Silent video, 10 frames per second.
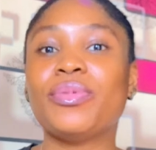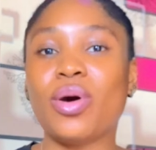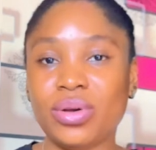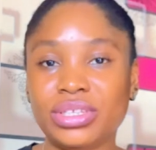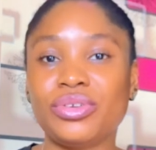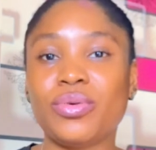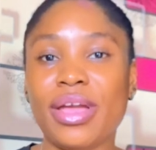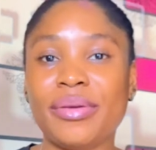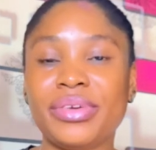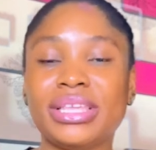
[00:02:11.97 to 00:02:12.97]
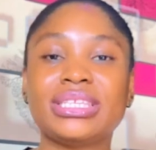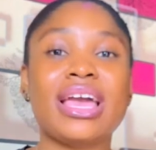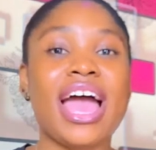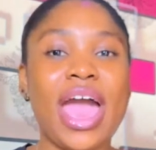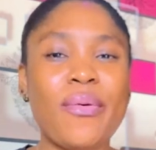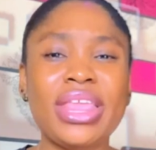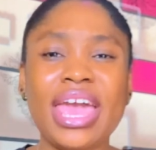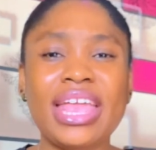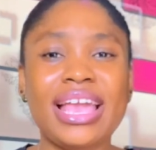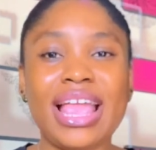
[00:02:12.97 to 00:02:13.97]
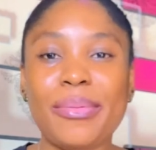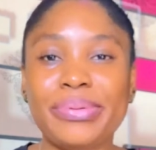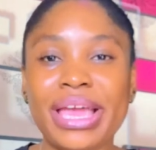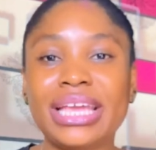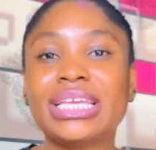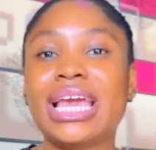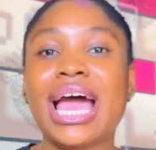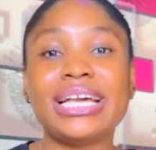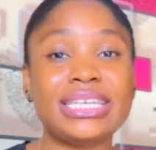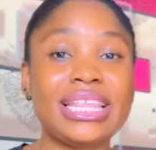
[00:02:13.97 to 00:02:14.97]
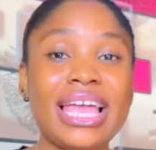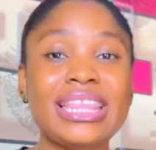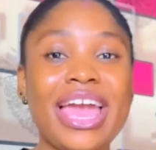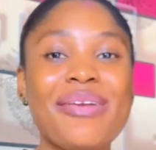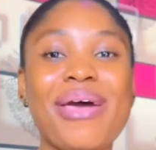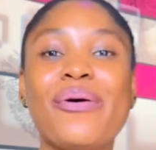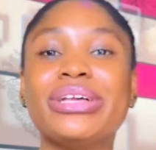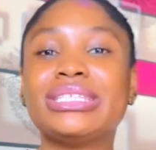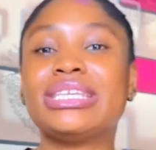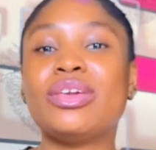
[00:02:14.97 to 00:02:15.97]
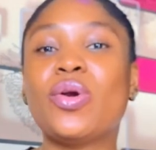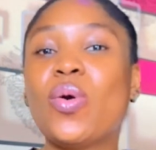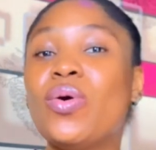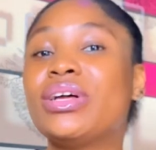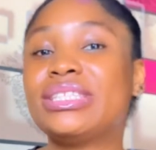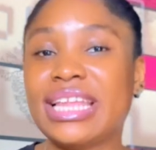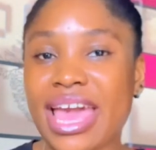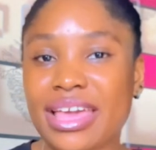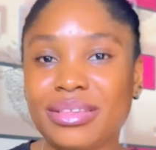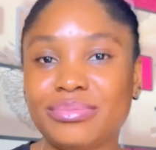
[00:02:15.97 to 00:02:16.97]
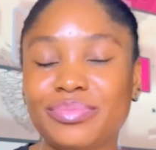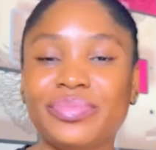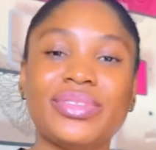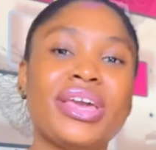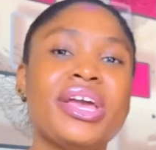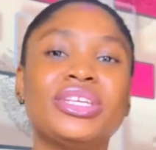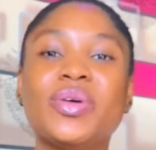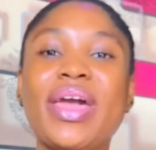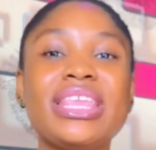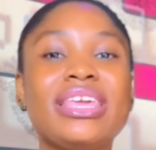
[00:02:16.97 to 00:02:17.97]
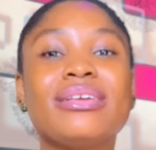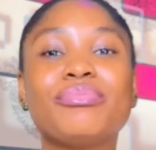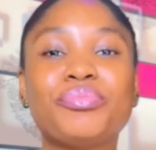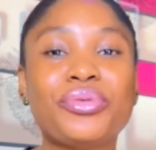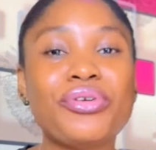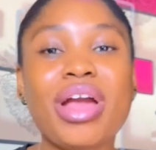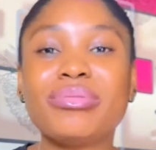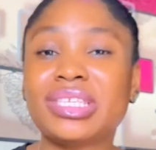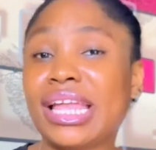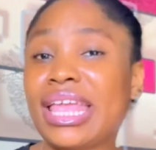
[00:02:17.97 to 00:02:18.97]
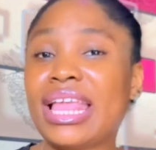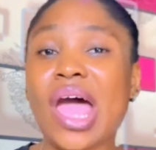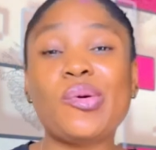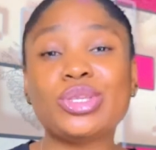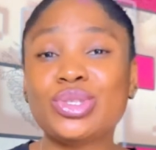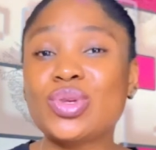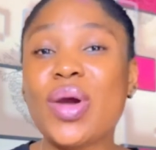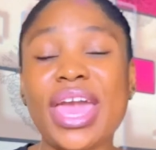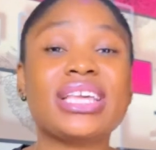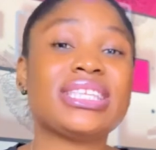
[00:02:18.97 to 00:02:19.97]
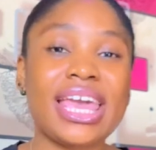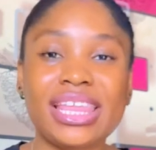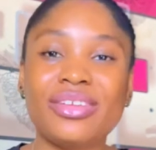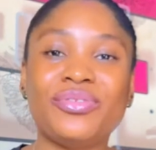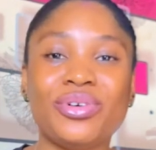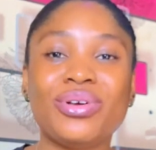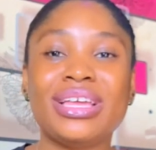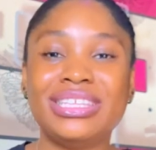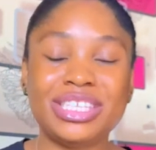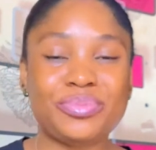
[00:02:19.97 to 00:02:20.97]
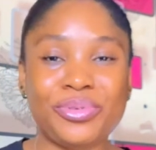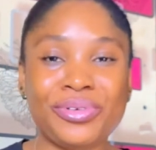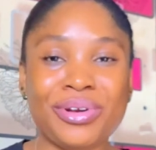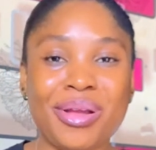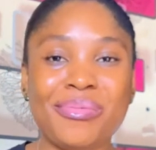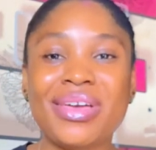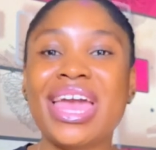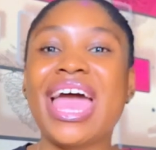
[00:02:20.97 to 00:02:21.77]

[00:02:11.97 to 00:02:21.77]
all the requirements. I went ahead and applied, as at that time I was in cohort nine. So when the program started, I was so excited for this program.